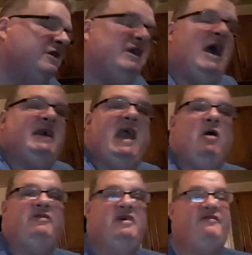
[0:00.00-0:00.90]
Yeah,
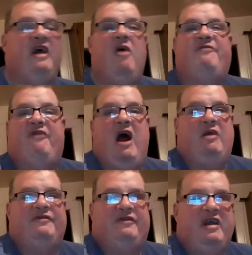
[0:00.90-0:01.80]
Karen, this air fryer
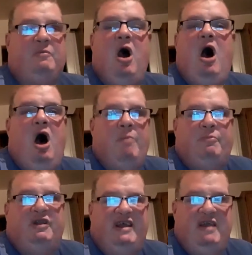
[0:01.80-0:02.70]
is like
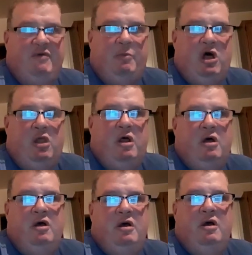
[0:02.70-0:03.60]
unbelievable.
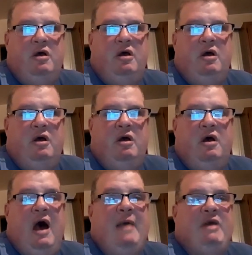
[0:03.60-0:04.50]

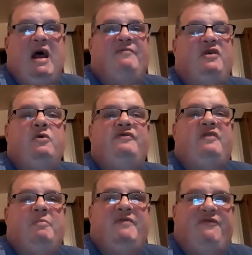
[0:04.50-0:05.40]
I mean, I've used
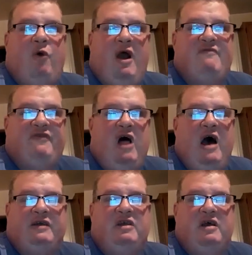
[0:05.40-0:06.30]
it before I
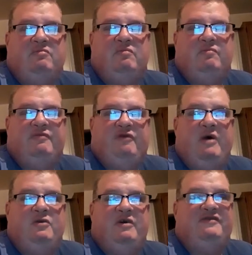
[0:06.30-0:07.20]
vlogged it, so I
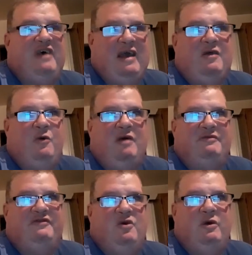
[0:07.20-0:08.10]
knew exactly what I
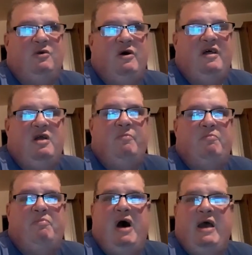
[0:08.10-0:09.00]
was doing with
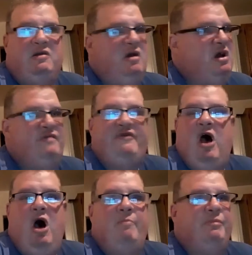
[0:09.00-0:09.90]
it, but it's
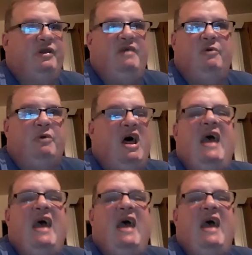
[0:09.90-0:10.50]
unbelievable.